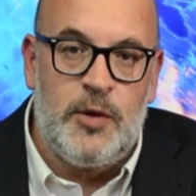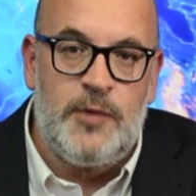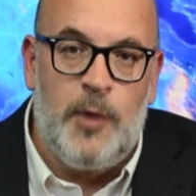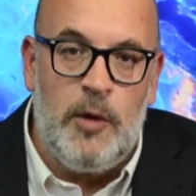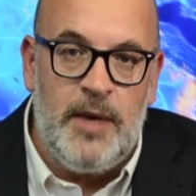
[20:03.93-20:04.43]
was
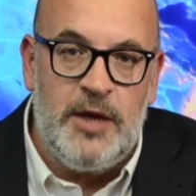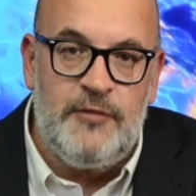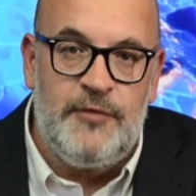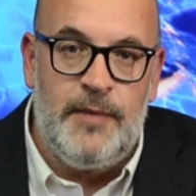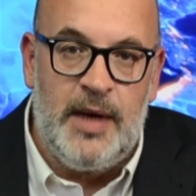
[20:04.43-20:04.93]
Paul
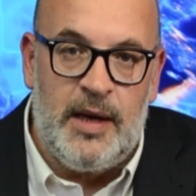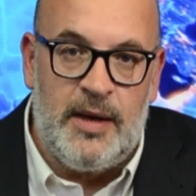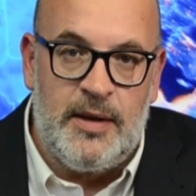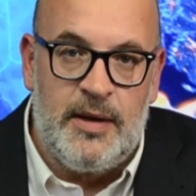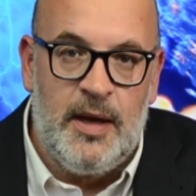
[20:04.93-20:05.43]
Mason from
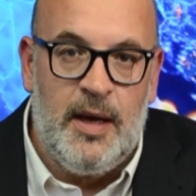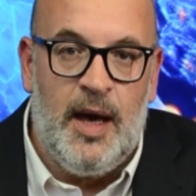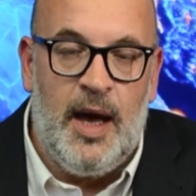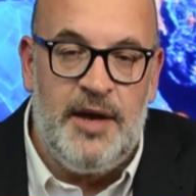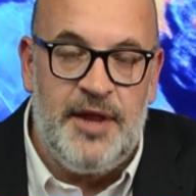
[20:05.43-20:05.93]
England,
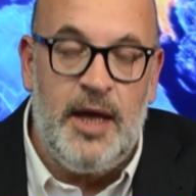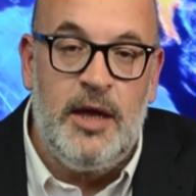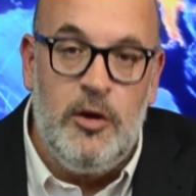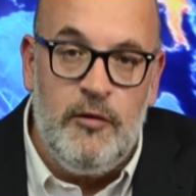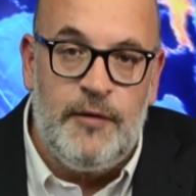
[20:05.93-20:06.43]
and
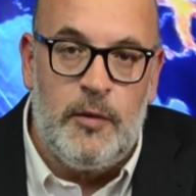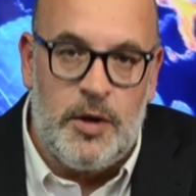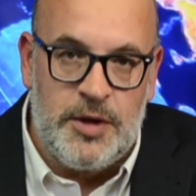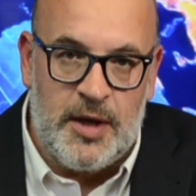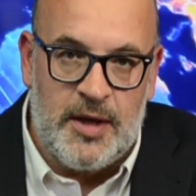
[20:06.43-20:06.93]
thank you for
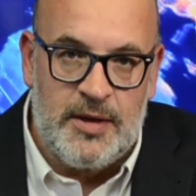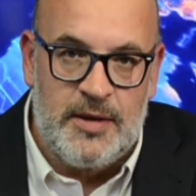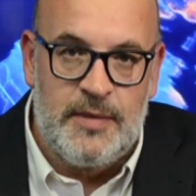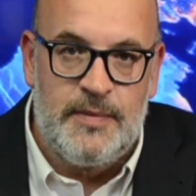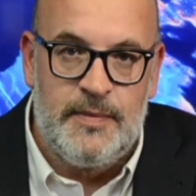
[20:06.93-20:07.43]
watching us.